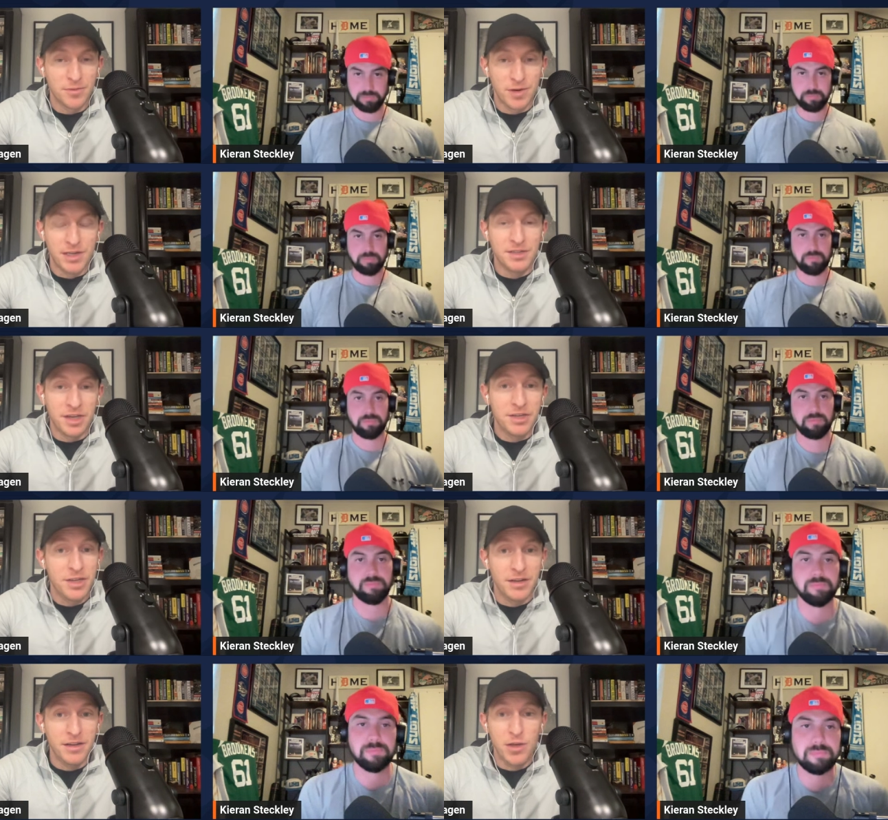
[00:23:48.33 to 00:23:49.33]

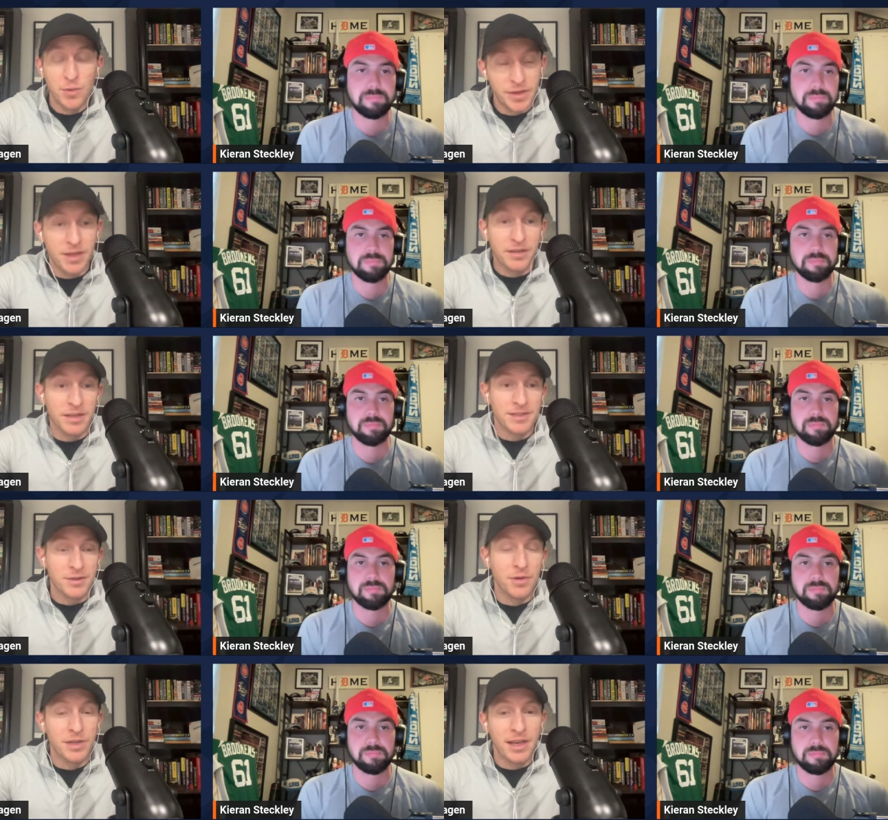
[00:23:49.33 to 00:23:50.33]
Speaker 1: organization, and you would think that's
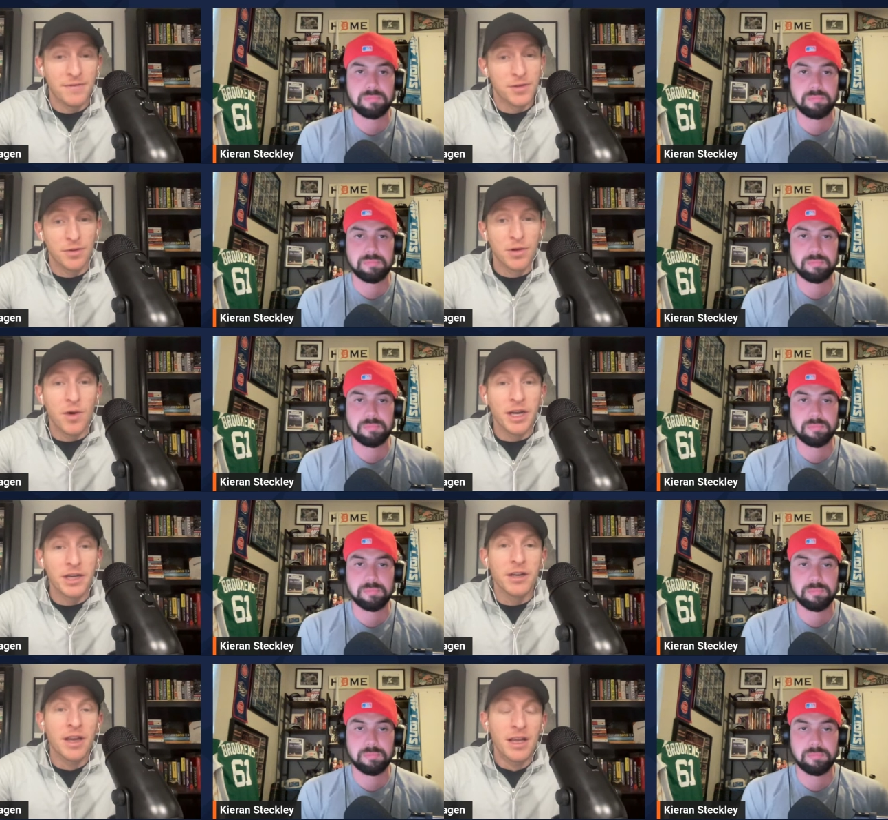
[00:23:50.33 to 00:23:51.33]
going to have to
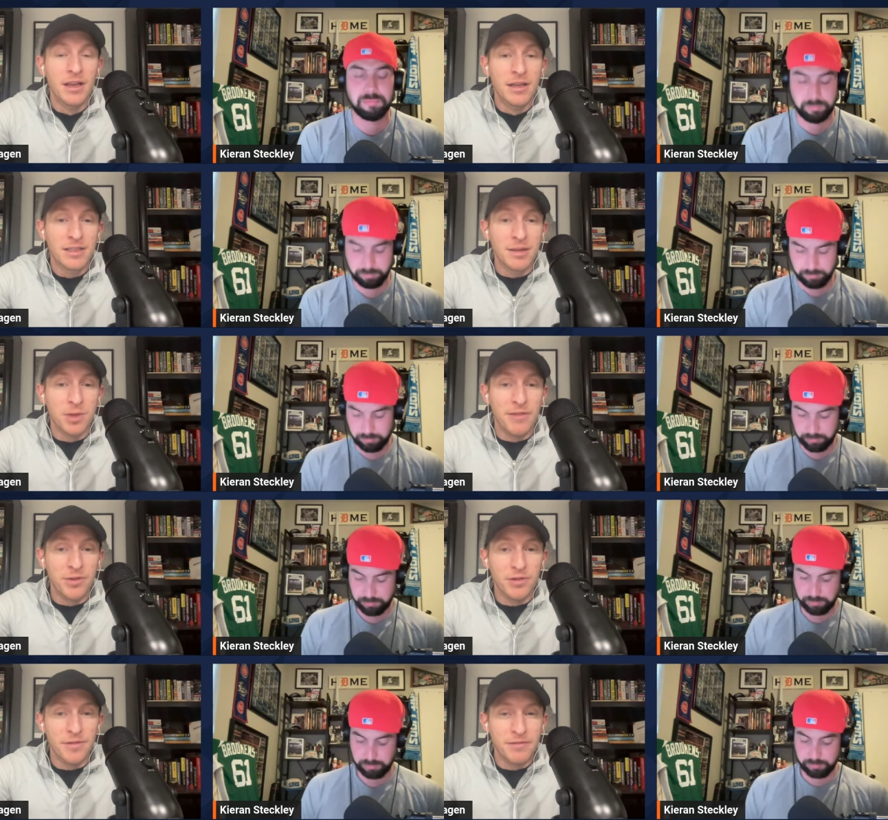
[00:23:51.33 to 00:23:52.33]
require some
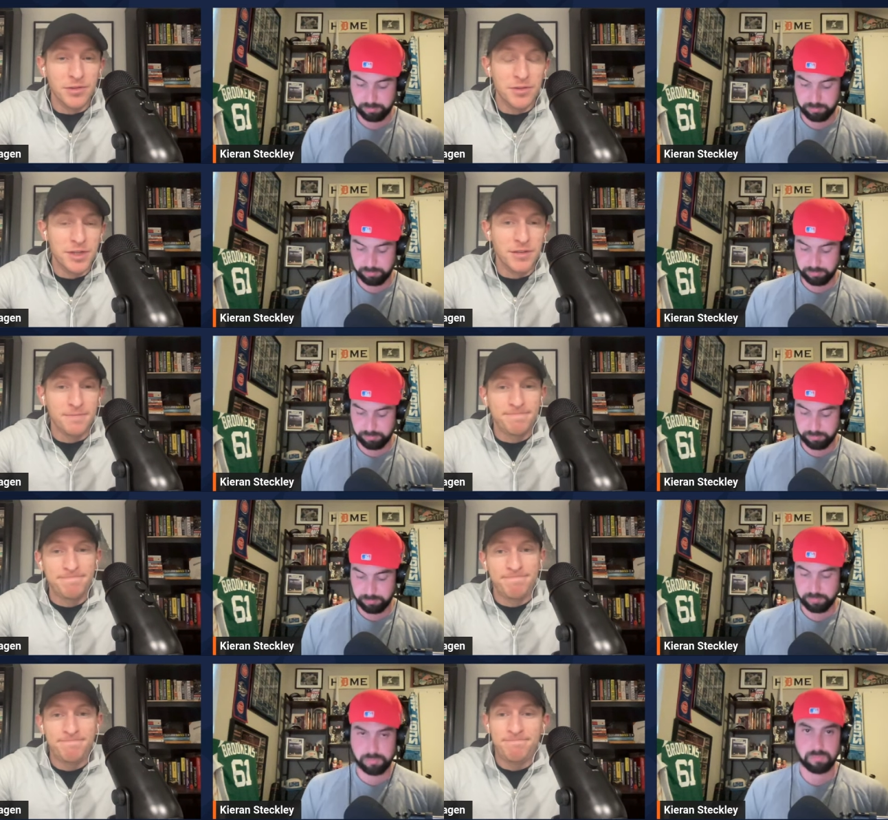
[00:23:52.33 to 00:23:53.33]
level of evolution.
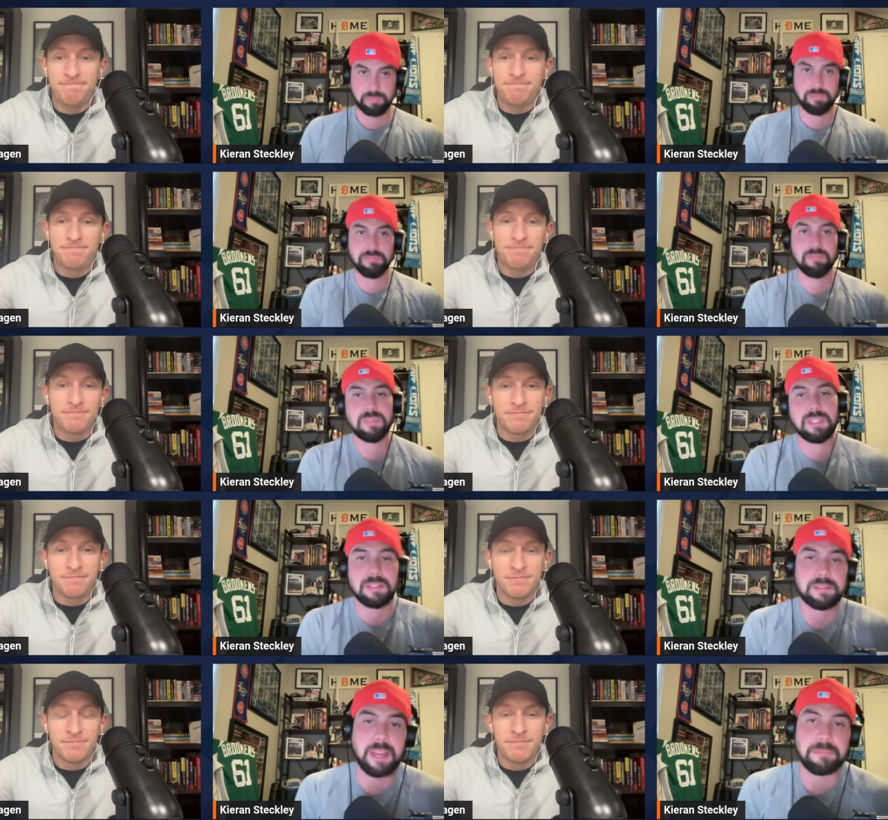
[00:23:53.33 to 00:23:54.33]

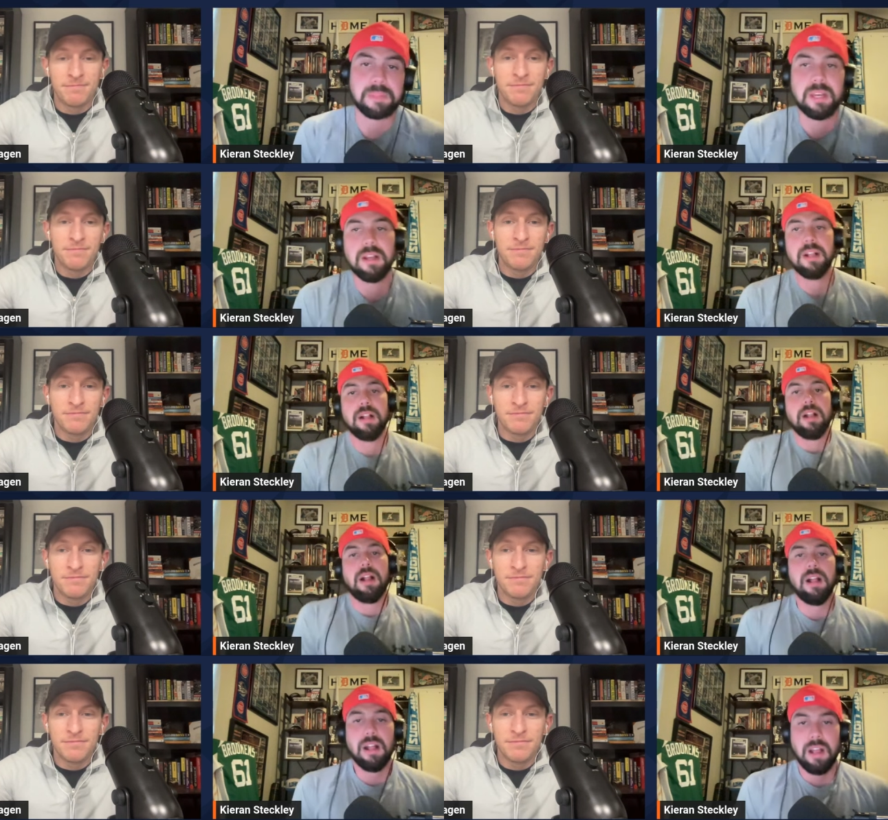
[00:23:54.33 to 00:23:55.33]
Speaker 2: Yeah.
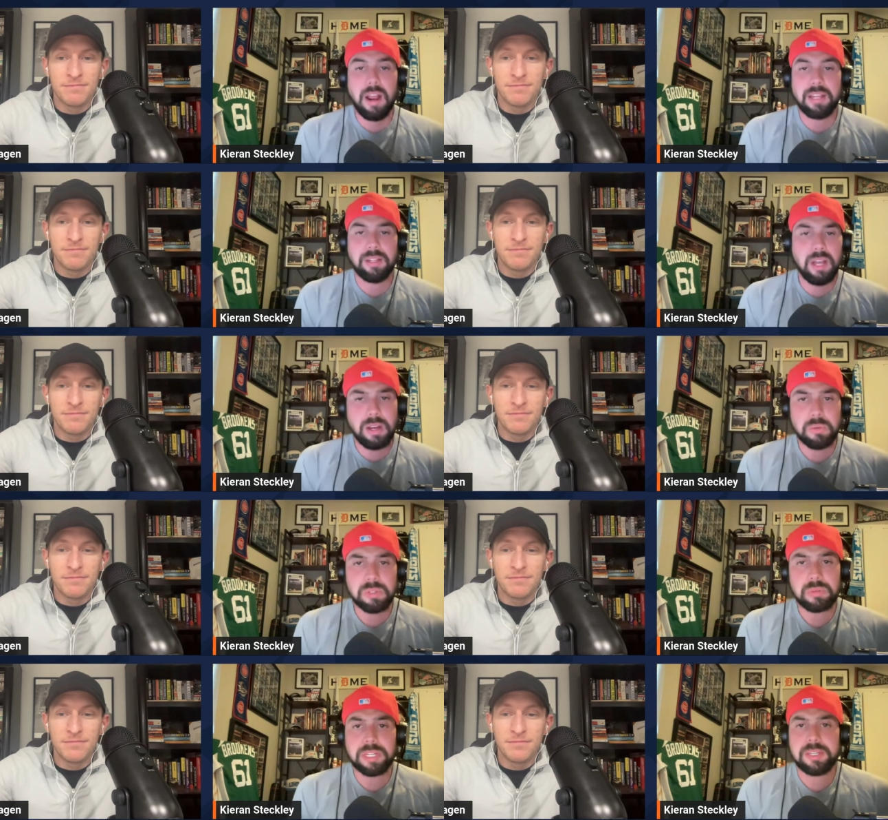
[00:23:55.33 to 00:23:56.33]
All right, uh,
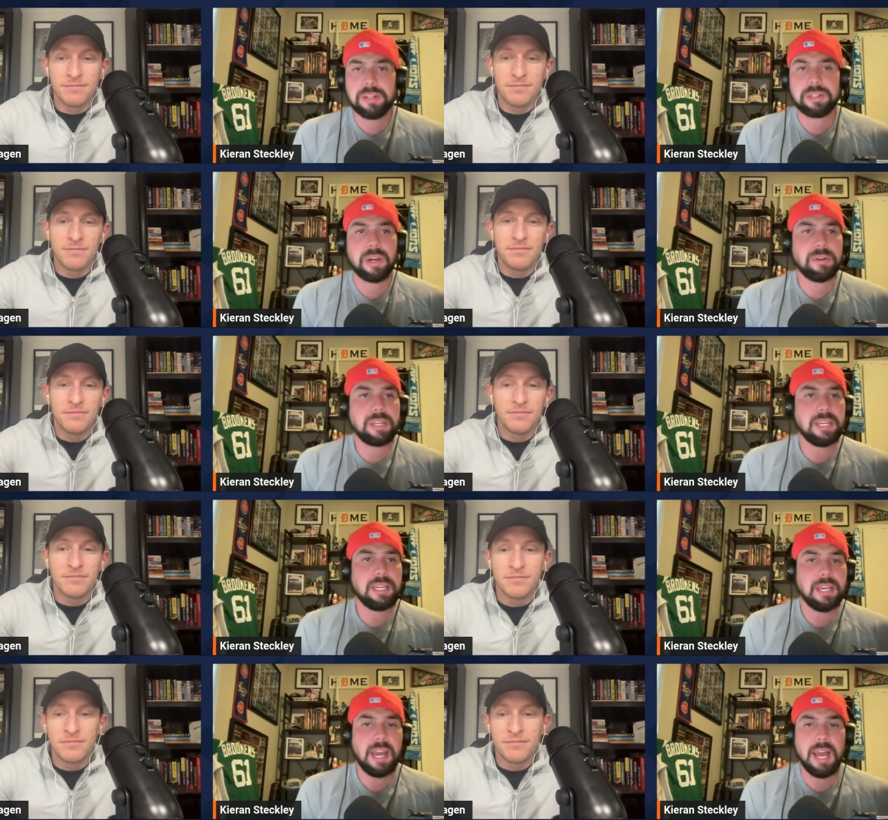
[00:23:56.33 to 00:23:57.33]
real quick here,
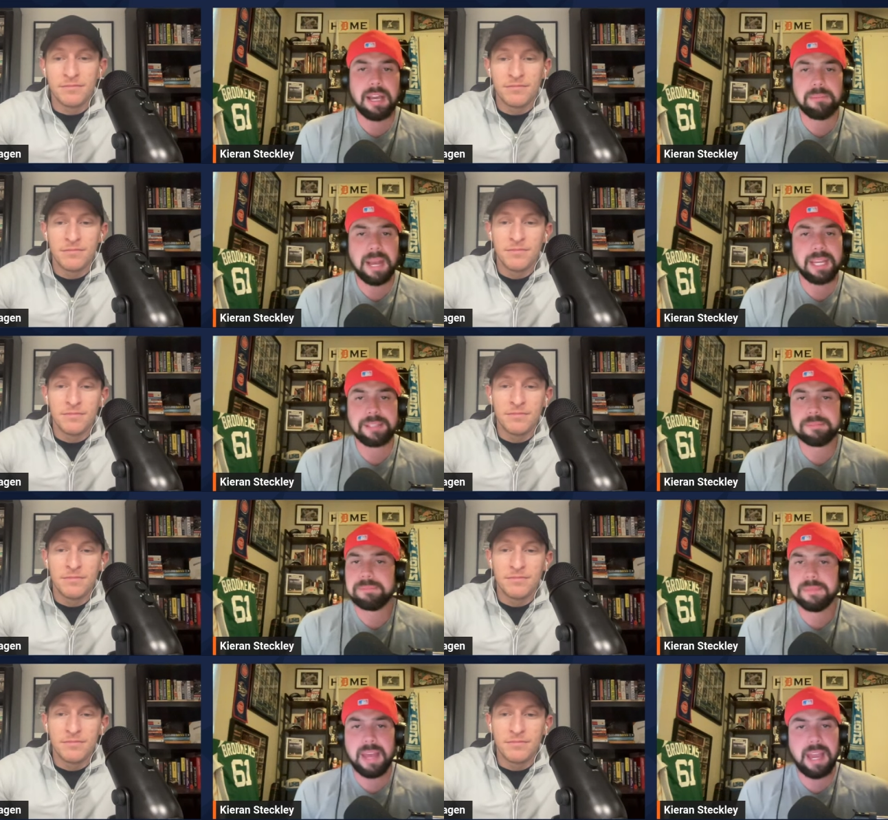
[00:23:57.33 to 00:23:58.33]
Cody. Um, I,
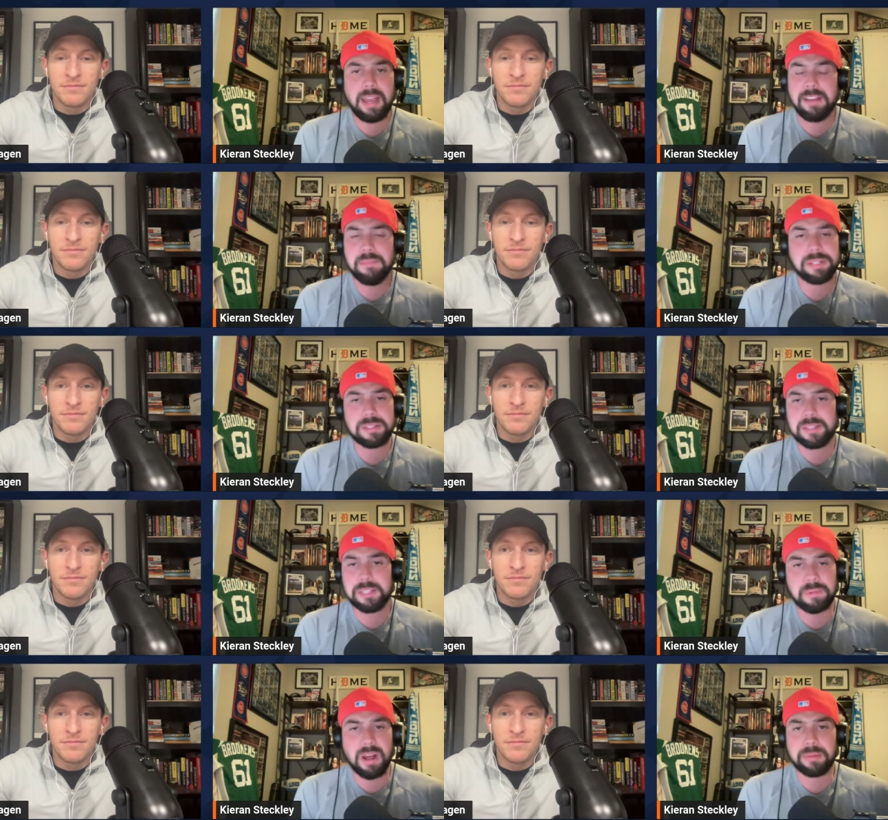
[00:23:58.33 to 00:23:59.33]
I I mentioned
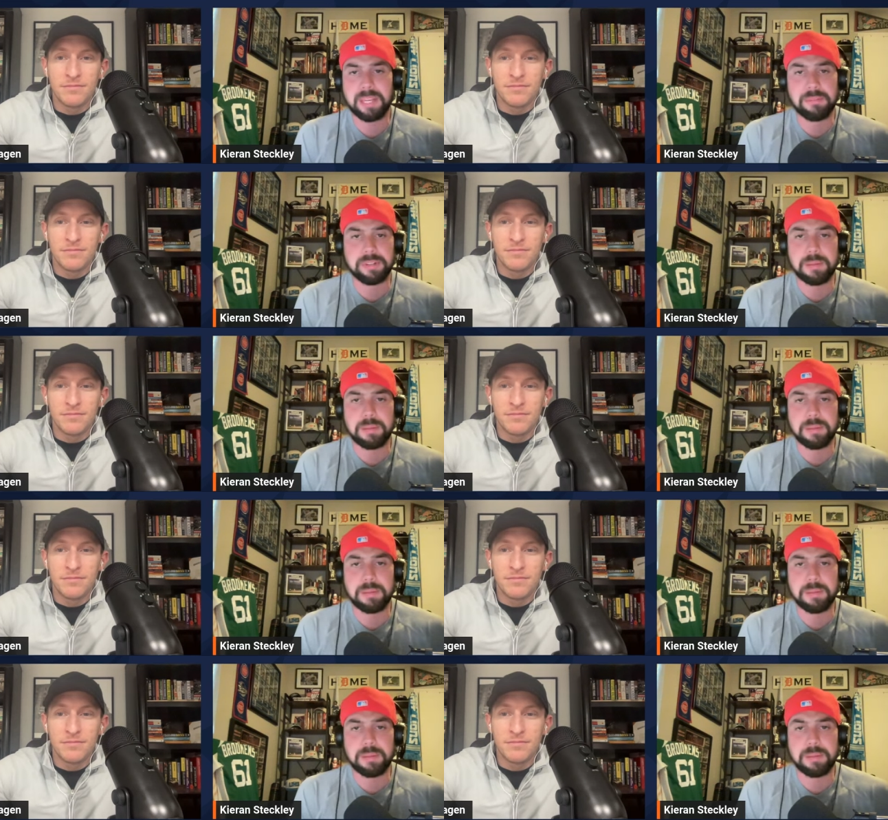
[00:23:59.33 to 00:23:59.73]
this probably every